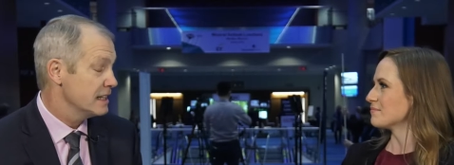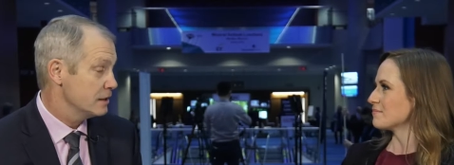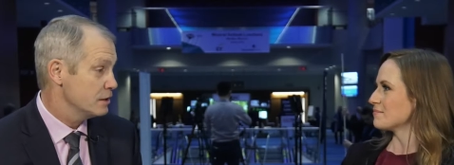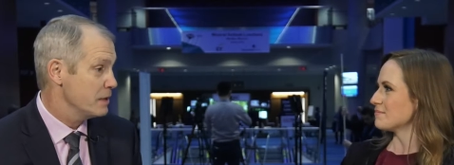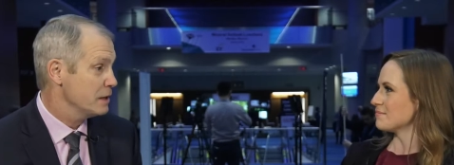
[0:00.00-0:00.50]

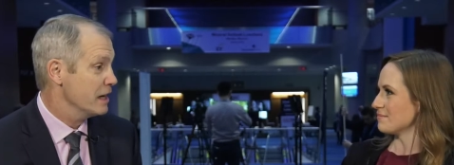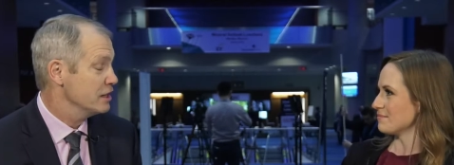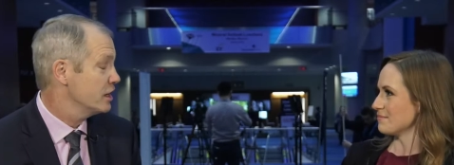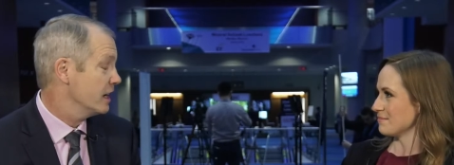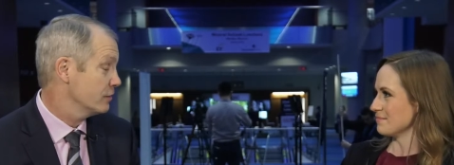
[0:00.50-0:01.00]
Speaker 1: the big
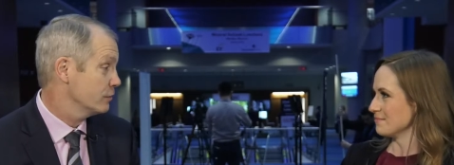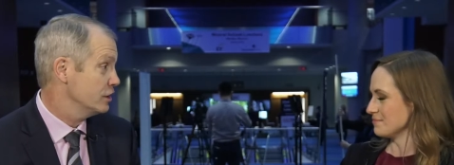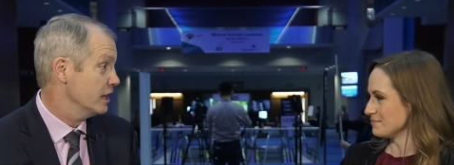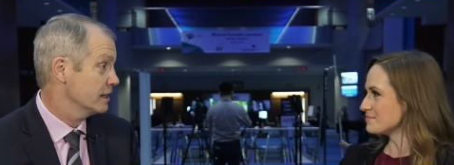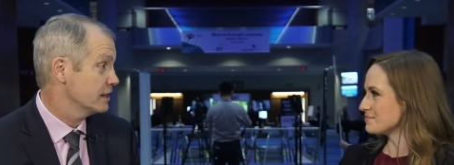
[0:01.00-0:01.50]
bench test with
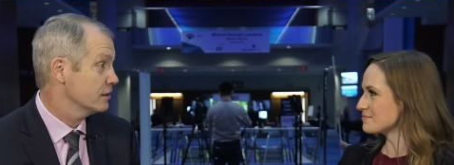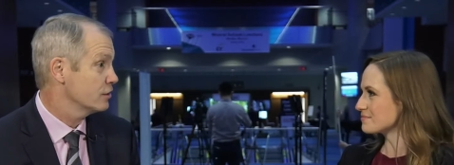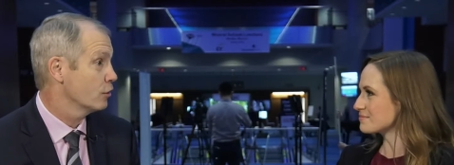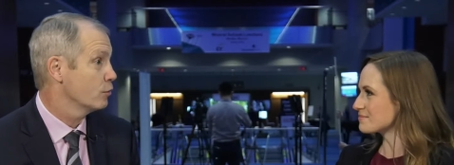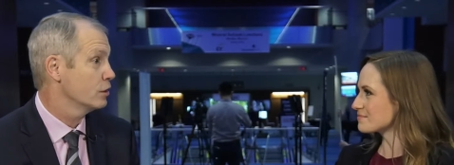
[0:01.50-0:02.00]
Genesis,
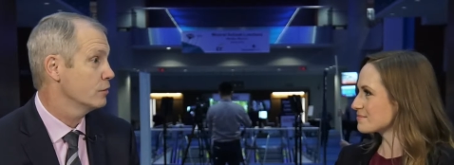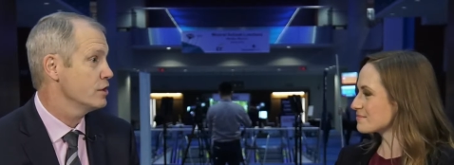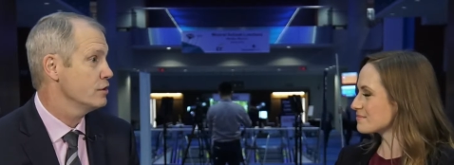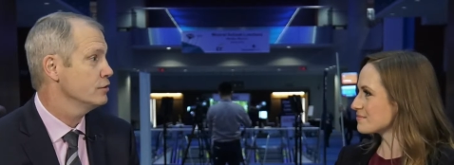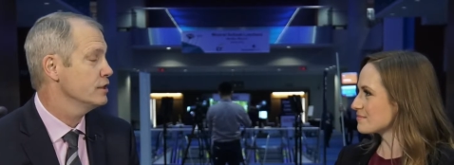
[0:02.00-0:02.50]
so we're
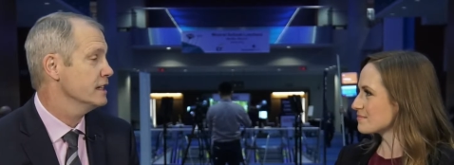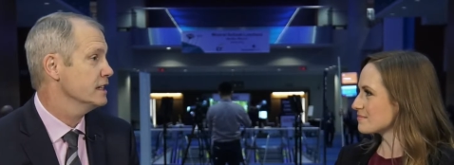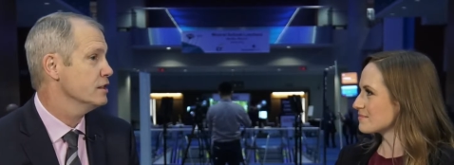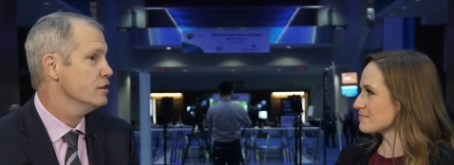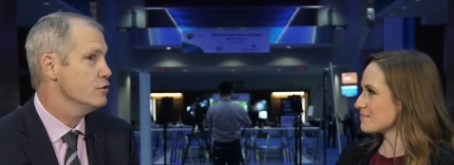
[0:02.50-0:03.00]

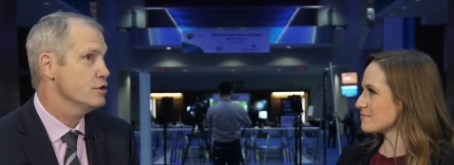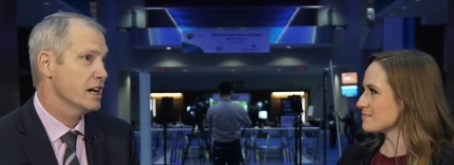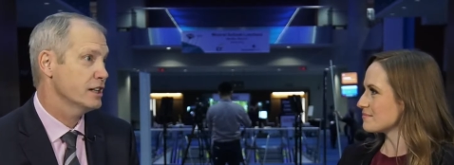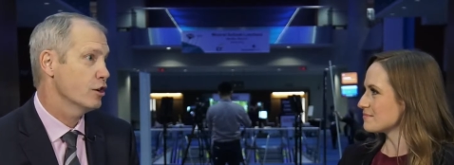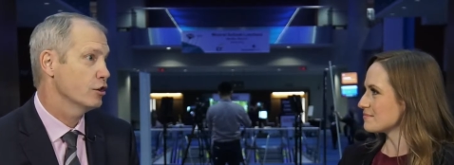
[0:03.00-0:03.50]
using new
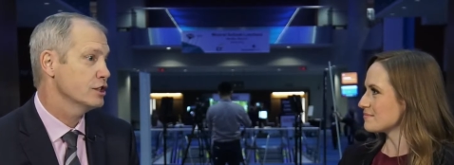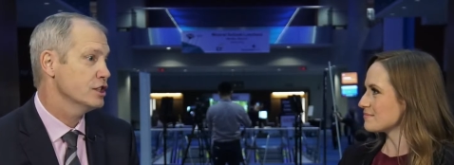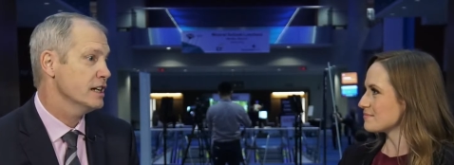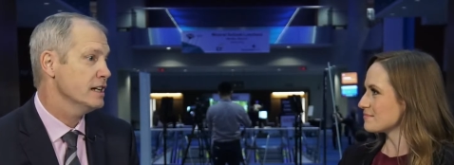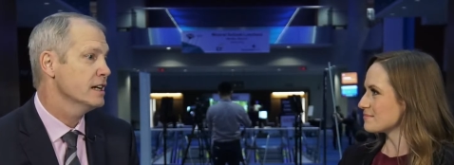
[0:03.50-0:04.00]

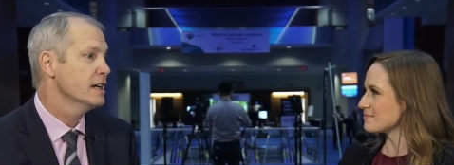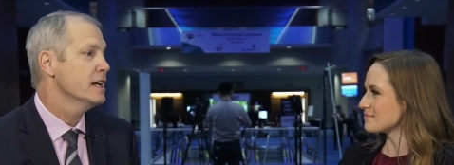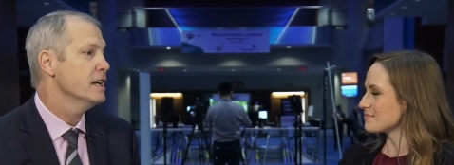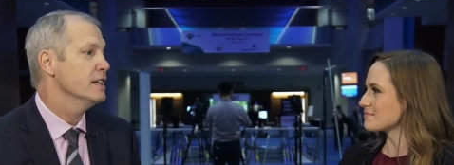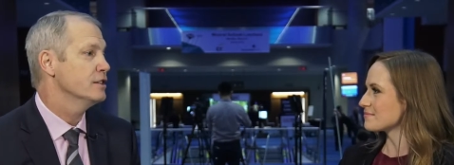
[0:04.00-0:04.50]
technology.
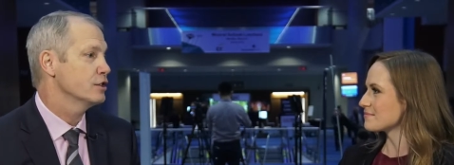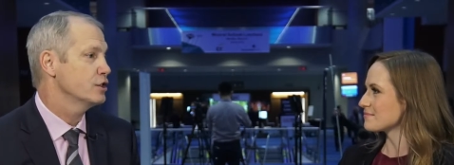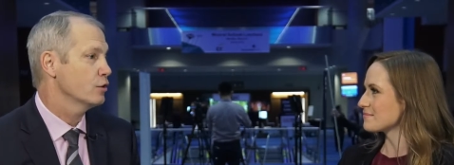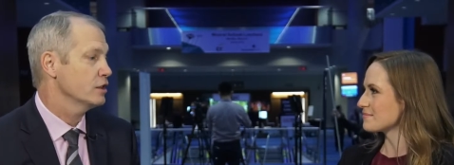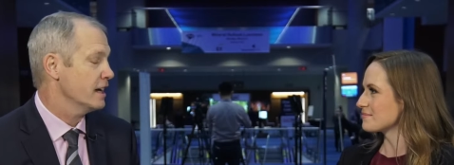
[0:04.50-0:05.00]
It's a
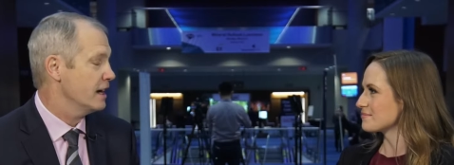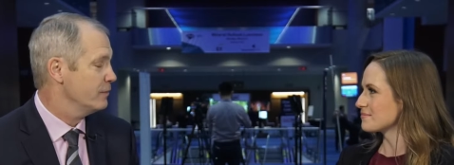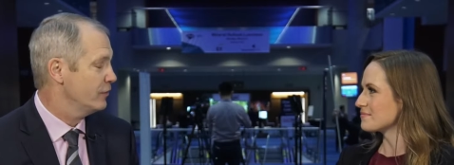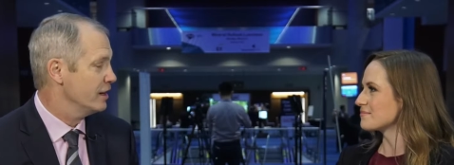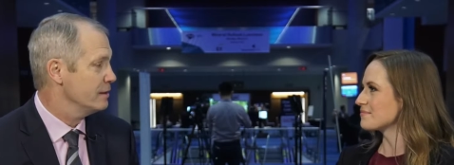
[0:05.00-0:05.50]
short time
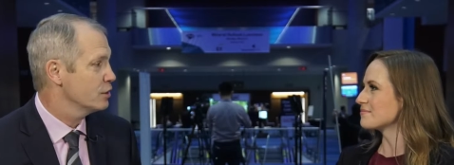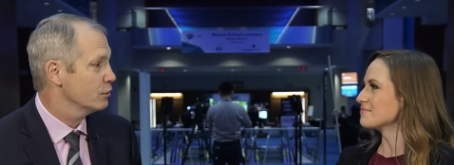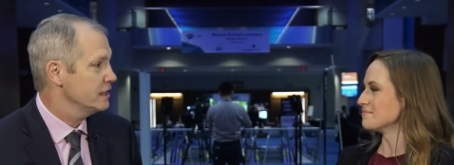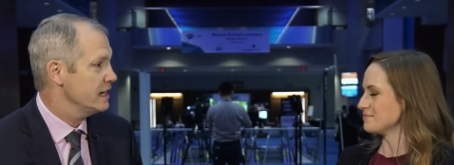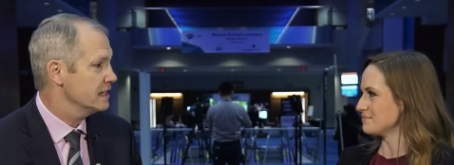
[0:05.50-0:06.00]
frame, so
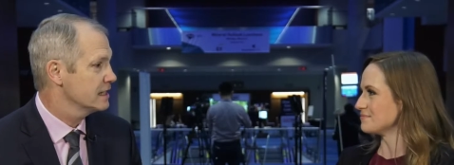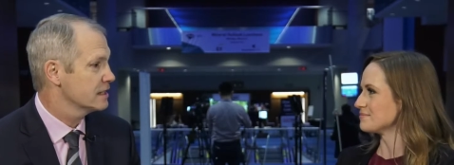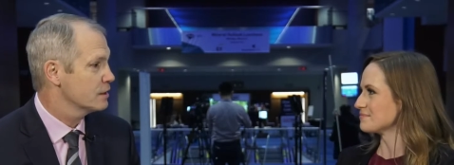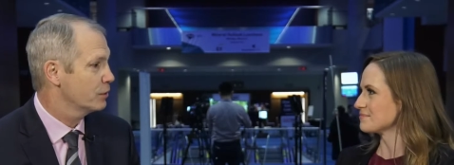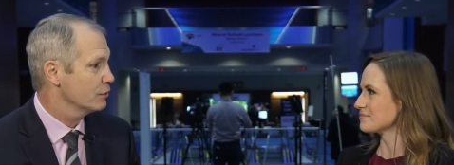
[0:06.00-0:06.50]

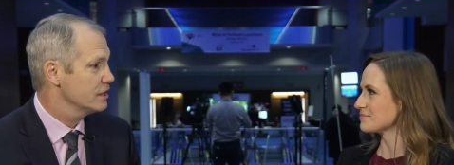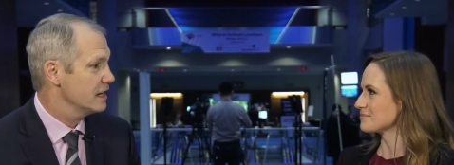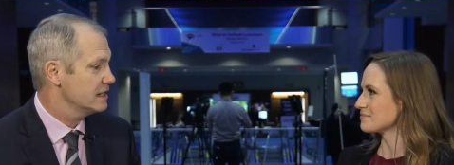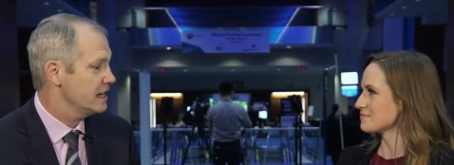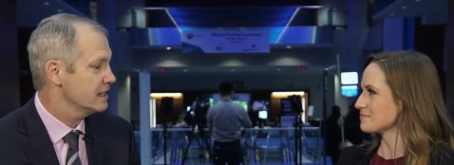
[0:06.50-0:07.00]
the
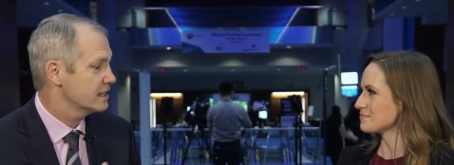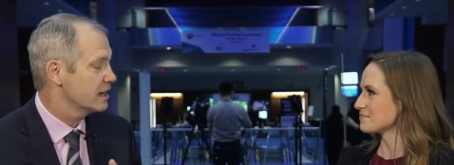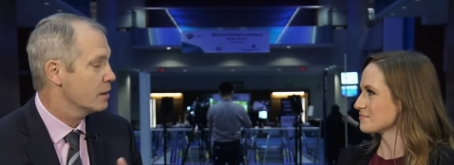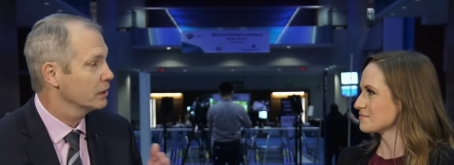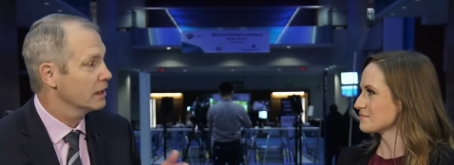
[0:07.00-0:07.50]
process takes a
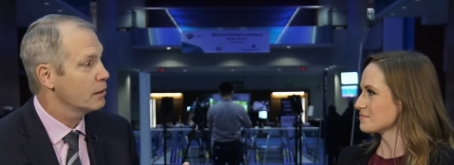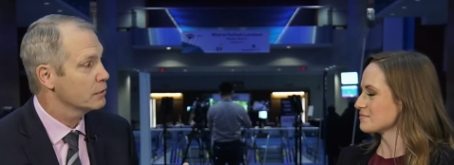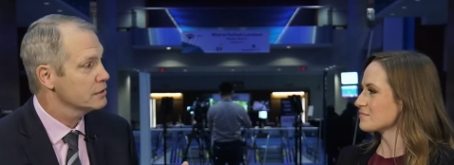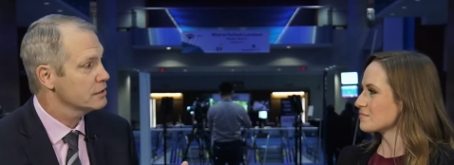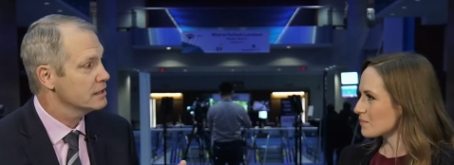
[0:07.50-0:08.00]
couple
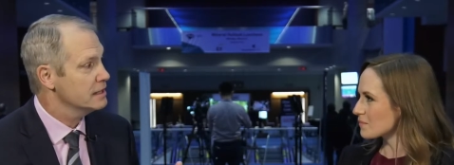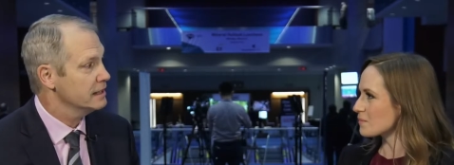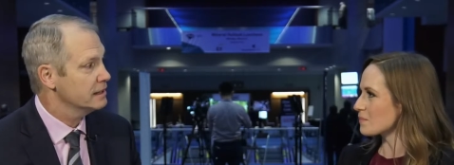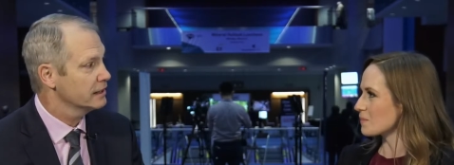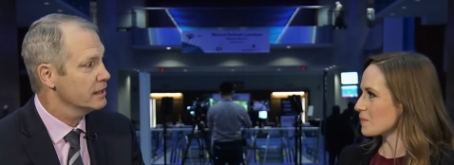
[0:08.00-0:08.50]
hours to
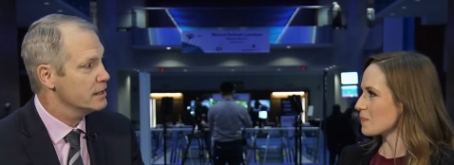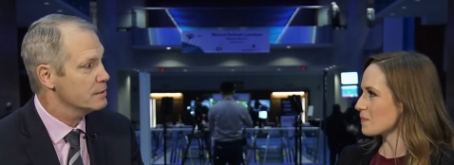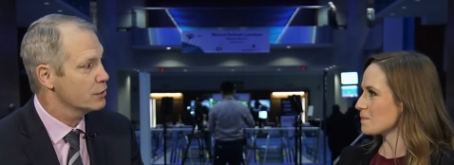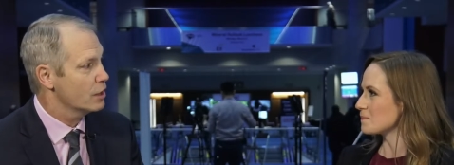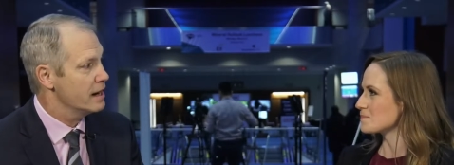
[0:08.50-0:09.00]
take the
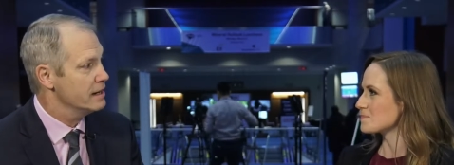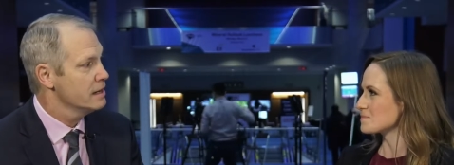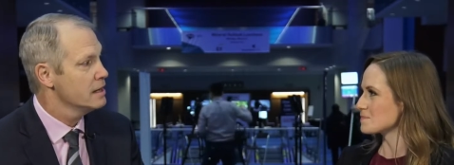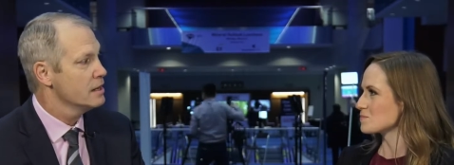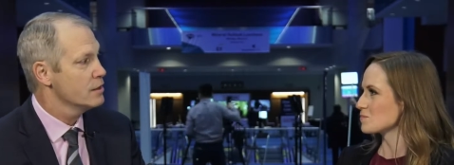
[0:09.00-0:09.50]
lithium brine
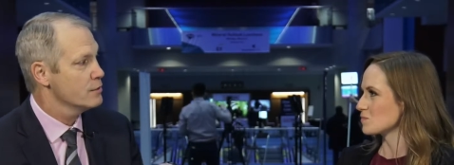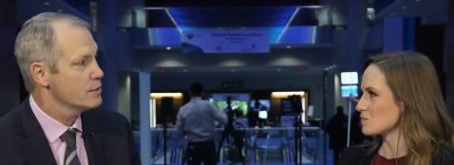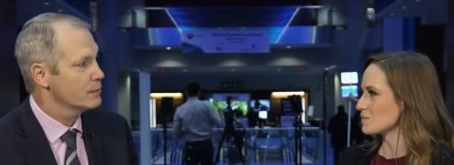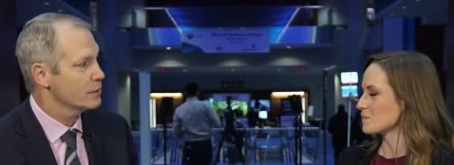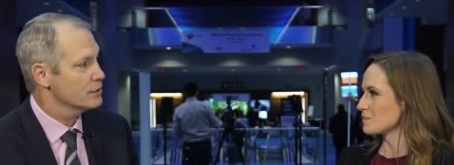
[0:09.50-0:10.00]
through
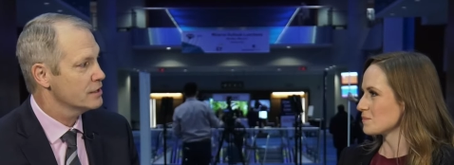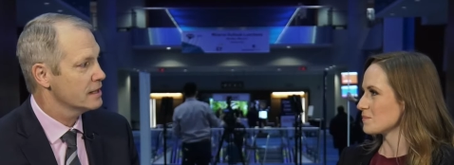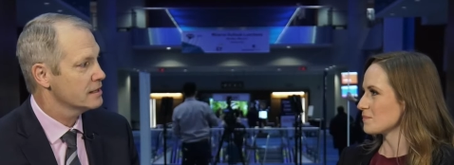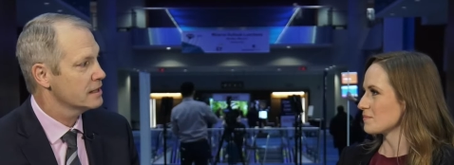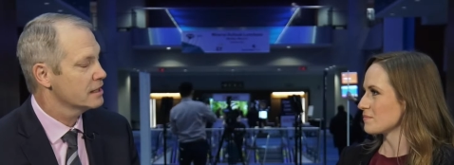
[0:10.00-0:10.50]
the
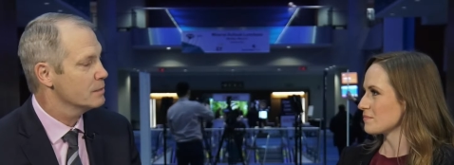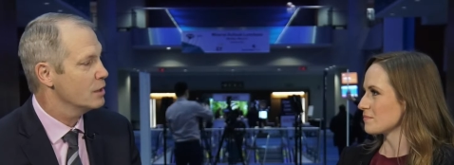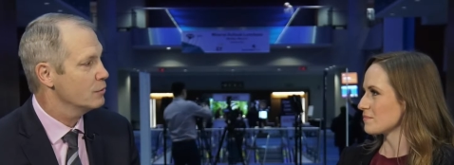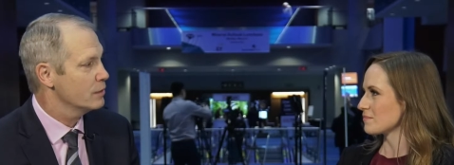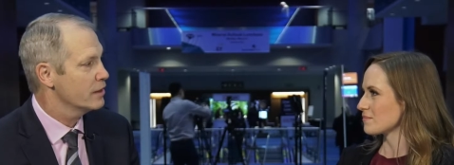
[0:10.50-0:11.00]
process to come
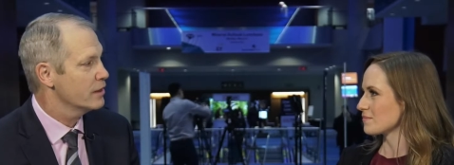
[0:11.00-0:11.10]
out with